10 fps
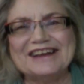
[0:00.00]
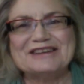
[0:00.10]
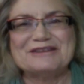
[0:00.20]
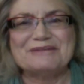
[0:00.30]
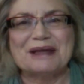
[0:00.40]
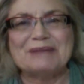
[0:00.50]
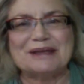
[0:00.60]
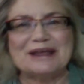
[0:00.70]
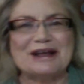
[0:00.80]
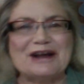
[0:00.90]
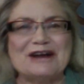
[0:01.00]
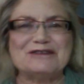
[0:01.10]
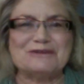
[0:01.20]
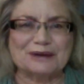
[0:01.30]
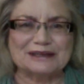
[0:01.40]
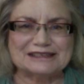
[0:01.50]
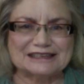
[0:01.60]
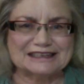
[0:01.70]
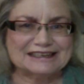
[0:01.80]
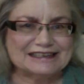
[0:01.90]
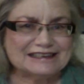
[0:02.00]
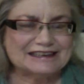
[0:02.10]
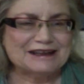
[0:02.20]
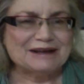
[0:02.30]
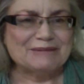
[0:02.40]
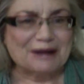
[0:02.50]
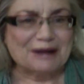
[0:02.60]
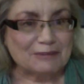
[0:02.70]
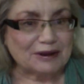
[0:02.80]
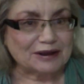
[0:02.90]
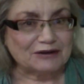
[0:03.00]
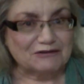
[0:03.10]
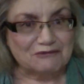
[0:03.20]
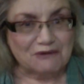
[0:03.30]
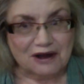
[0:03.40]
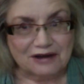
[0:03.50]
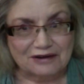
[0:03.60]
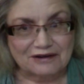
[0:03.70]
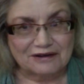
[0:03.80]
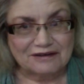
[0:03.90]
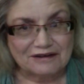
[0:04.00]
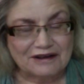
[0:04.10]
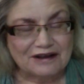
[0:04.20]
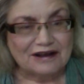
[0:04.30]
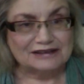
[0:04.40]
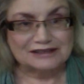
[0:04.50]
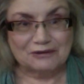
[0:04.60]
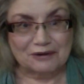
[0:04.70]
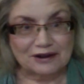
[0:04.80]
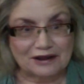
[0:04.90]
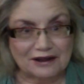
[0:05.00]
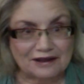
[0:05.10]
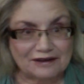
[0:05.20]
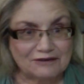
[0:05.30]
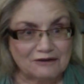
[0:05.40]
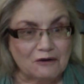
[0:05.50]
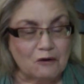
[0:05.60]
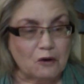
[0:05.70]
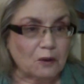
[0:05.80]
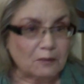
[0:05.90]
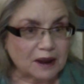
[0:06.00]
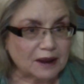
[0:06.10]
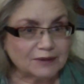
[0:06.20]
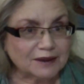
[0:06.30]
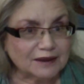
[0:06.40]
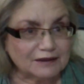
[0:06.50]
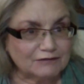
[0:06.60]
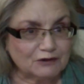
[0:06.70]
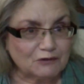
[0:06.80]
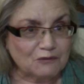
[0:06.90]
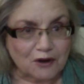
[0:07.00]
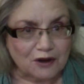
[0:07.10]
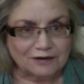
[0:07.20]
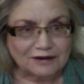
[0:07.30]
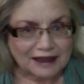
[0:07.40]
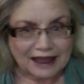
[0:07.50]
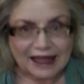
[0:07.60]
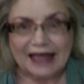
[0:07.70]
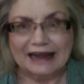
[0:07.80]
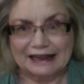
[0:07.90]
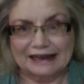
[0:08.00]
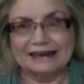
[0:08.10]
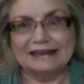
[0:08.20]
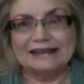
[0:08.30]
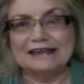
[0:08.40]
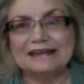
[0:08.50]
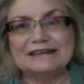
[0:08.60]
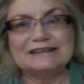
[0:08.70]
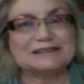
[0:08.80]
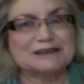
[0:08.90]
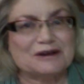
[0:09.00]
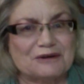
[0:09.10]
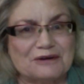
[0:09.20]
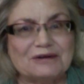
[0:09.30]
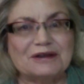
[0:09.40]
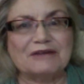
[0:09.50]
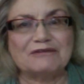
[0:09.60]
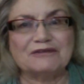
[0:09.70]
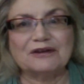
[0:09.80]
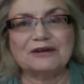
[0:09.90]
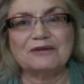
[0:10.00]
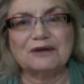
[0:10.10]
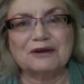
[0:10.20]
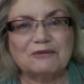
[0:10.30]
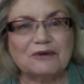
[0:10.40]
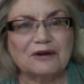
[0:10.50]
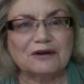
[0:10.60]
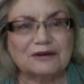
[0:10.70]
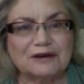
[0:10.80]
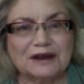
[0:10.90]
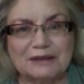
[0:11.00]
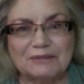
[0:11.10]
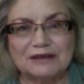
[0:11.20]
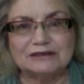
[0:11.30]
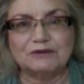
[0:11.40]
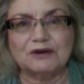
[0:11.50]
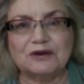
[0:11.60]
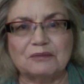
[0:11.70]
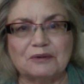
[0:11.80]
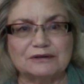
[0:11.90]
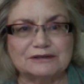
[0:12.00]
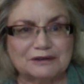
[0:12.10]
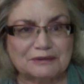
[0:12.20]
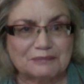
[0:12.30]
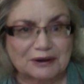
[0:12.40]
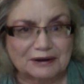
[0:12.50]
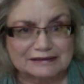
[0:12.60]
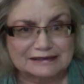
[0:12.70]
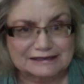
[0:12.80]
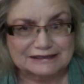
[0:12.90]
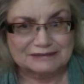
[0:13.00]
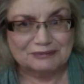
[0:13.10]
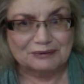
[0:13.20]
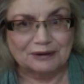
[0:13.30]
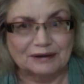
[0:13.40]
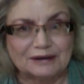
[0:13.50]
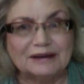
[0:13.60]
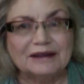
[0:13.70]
You may be anointed by a bucket of water, a squirt gun, or maybe even a water cannon. So if you're going to work or any place where your personal appearance is important,